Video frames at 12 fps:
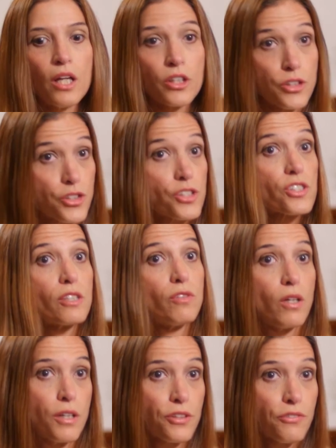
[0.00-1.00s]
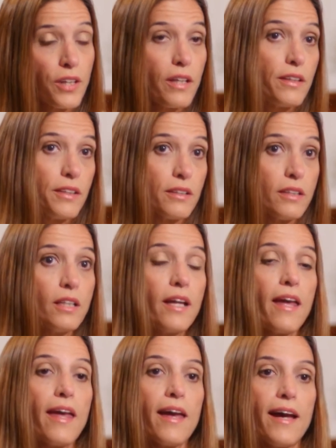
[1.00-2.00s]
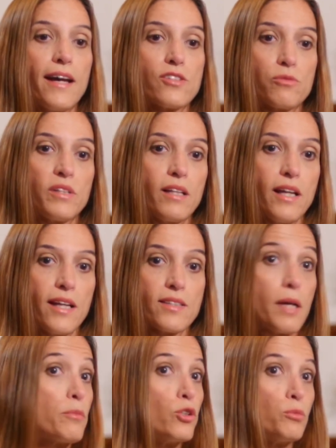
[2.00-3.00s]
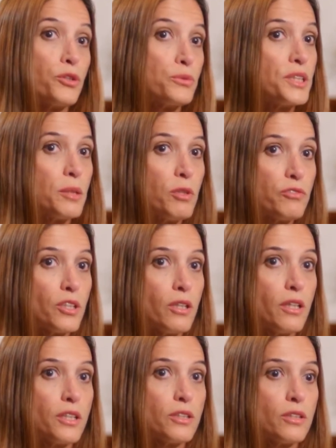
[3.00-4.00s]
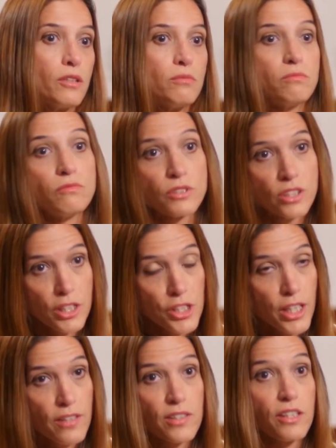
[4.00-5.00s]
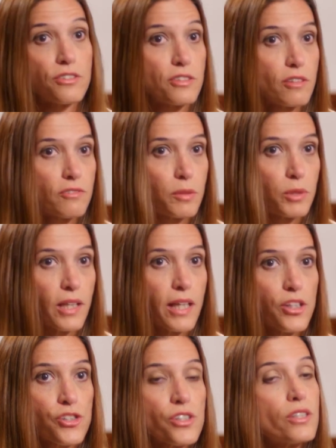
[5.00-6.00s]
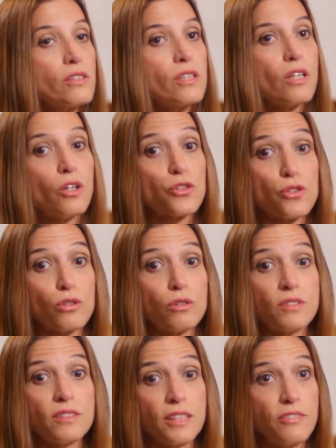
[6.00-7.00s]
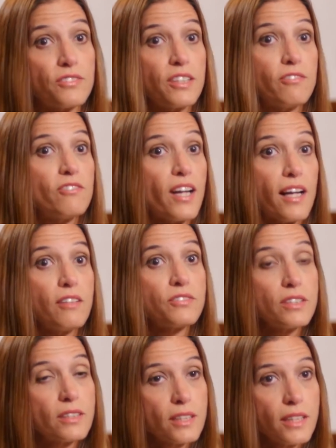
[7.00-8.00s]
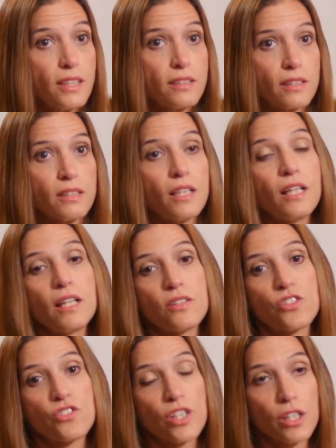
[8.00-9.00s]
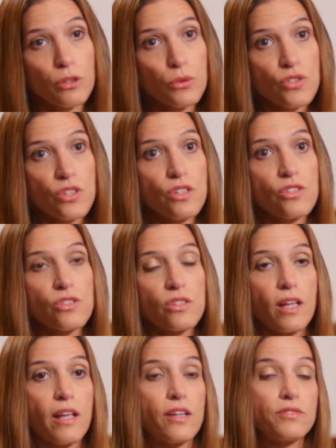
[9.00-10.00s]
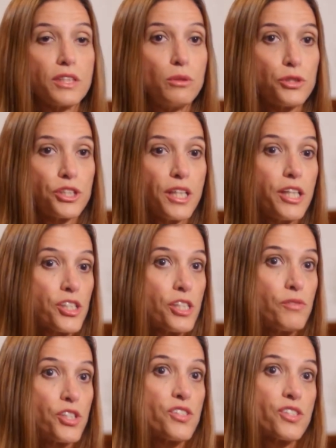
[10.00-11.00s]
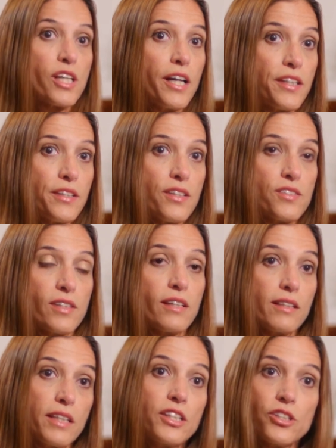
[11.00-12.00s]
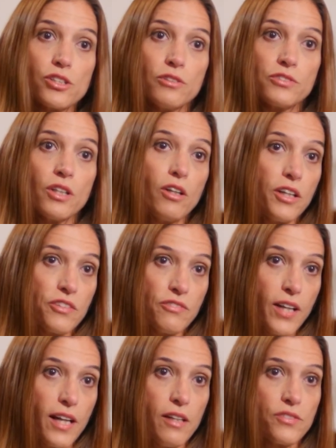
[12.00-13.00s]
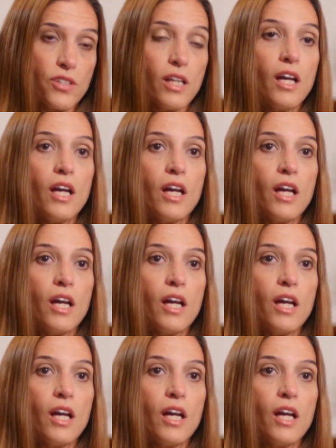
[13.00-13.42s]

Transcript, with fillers: congestive heart failure, as well as abnormal rhythm of the heart, such as atrial fibrillation, also different valve disease, stenosis and regurgitation, which is tightness and leakage of the heart valves.